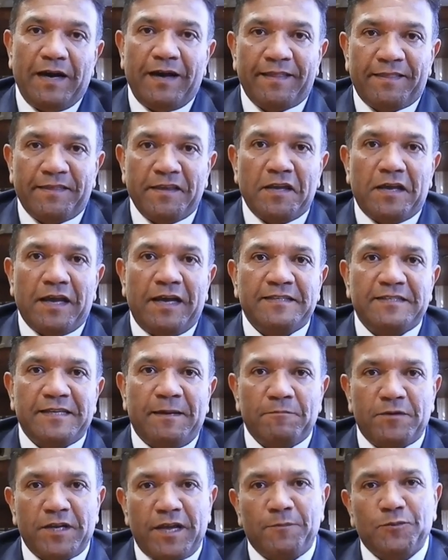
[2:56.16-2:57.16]
I think I
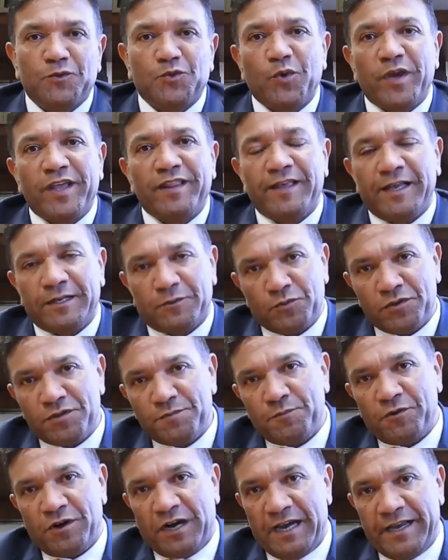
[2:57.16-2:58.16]
sometimes wear that with
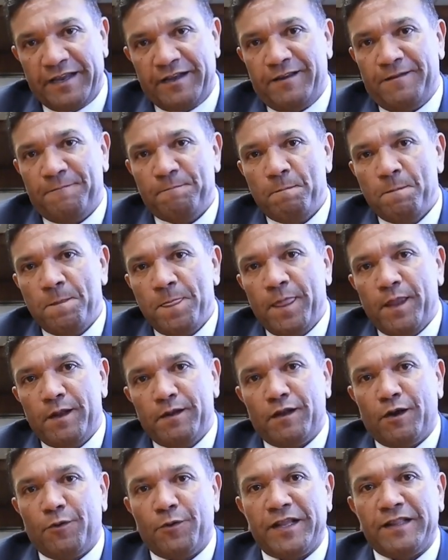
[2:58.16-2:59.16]
pride,
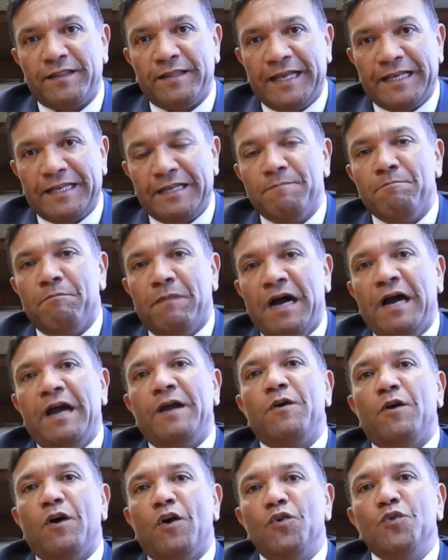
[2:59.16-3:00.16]
knowing that in
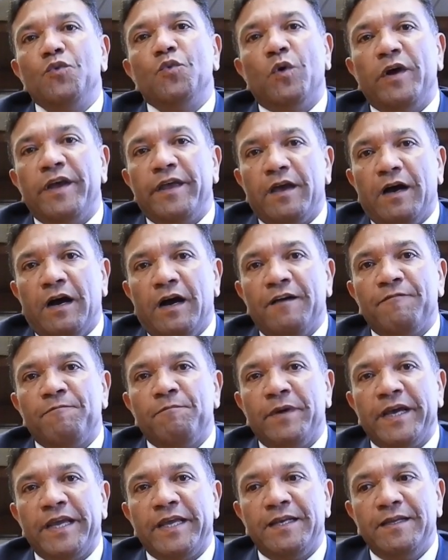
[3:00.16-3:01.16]
my own way, I've
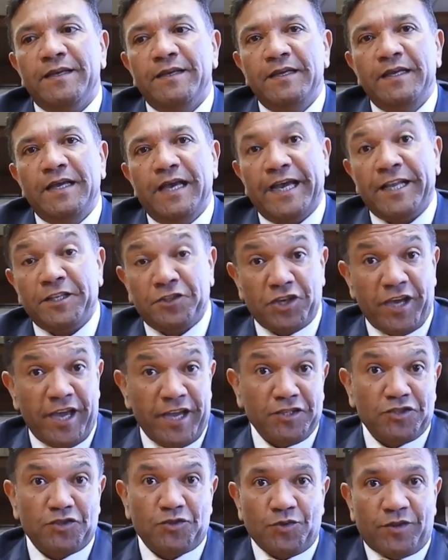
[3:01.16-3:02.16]
made a
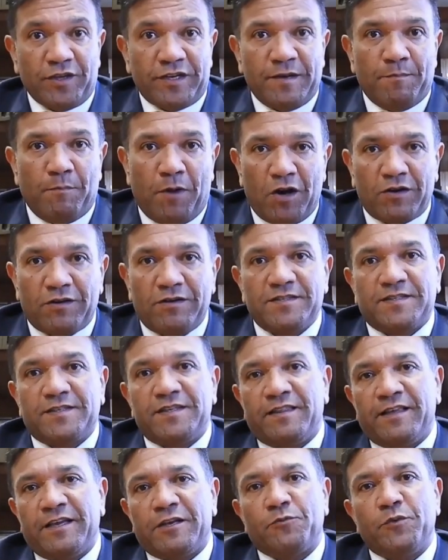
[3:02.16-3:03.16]
change to the
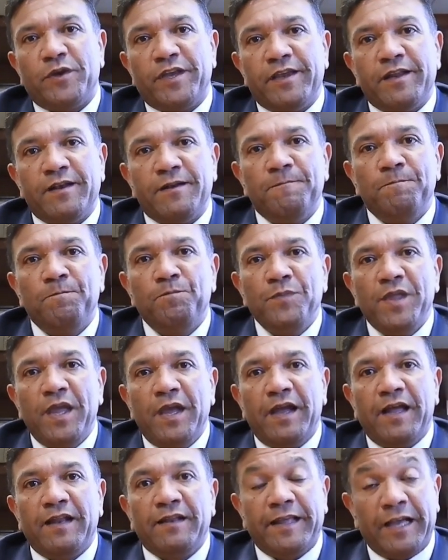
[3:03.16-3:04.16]
democracy that we're in
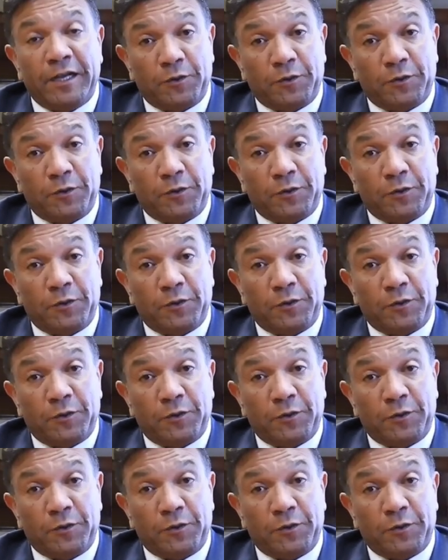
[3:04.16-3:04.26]
and